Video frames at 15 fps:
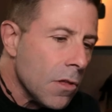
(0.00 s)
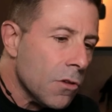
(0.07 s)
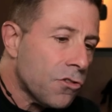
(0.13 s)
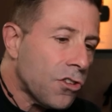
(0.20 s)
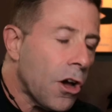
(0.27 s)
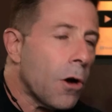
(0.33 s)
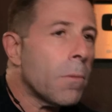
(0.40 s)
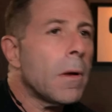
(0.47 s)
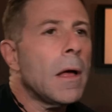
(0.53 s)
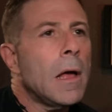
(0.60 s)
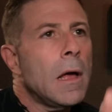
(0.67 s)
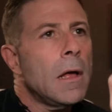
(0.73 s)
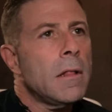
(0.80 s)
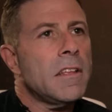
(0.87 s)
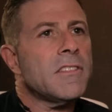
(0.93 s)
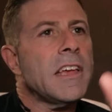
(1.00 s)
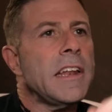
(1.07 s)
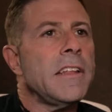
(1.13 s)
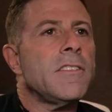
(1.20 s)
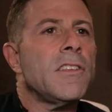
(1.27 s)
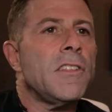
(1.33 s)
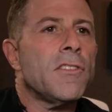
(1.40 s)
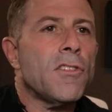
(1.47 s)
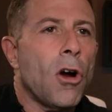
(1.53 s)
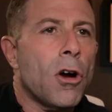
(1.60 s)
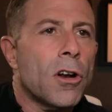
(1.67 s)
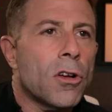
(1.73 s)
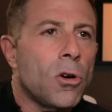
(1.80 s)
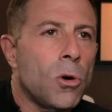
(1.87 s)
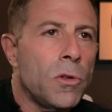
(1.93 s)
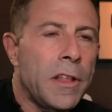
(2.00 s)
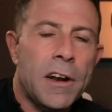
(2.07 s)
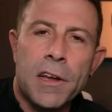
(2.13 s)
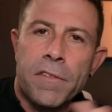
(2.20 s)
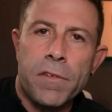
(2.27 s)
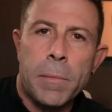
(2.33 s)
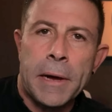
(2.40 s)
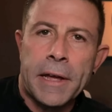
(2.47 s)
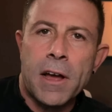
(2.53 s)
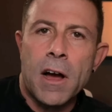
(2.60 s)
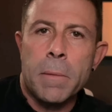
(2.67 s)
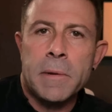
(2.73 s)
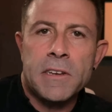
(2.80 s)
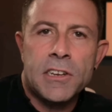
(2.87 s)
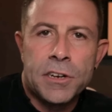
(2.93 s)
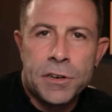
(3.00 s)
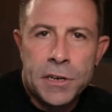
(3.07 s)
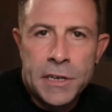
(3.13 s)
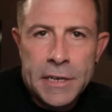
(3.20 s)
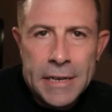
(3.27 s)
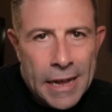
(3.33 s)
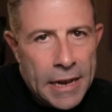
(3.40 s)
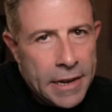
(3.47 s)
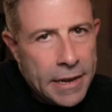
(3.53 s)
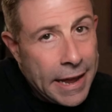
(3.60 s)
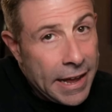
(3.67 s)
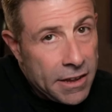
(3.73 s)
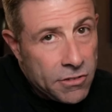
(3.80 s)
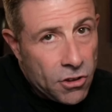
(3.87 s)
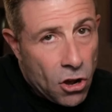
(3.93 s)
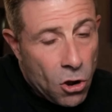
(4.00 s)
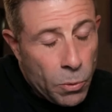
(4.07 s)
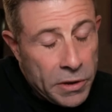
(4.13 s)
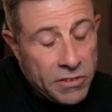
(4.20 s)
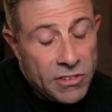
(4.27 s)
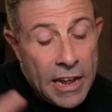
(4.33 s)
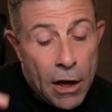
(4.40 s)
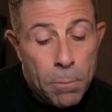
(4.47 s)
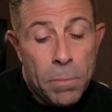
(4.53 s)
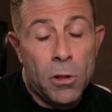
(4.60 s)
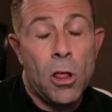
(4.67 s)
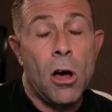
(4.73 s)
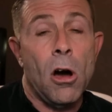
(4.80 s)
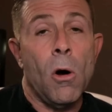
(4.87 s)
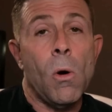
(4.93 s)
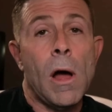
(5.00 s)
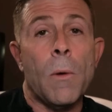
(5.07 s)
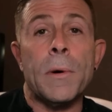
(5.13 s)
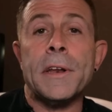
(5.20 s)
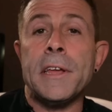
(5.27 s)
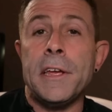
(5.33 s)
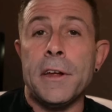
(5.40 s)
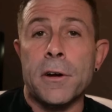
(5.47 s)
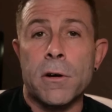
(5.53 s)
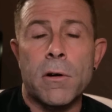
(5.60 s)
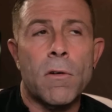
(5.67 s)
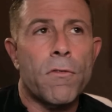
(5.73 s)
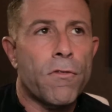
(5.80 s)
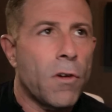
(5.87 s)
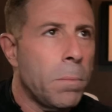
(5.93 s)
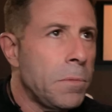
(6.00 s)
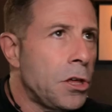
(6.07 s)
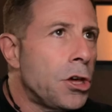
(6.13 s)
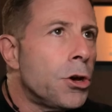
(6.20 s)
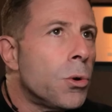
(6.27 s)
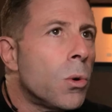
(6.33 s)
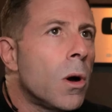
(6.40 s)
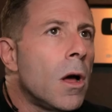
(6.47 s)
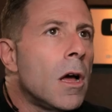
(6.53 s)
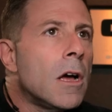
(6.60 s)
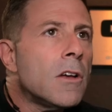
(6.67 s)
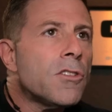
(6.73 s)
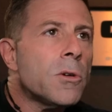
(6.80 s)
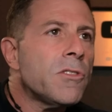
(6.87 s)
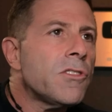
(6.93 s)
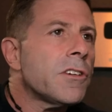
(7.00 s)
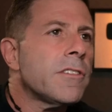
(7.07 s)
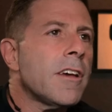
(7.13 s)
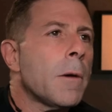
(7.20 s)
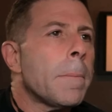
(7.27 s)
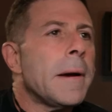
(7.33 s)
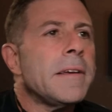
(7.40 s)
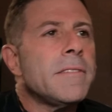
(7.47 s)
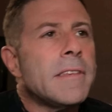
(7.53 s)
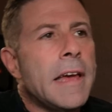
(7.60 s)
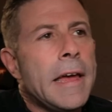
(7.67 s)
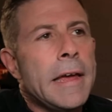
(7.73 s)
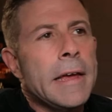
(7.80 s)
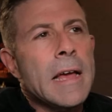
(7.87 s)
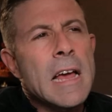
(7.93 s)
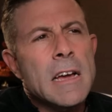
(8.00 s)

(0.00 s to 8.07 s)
So, let's get into this article, then I'll give you my commentary. And as always, down below, I want to hear from you. So it starts out by saying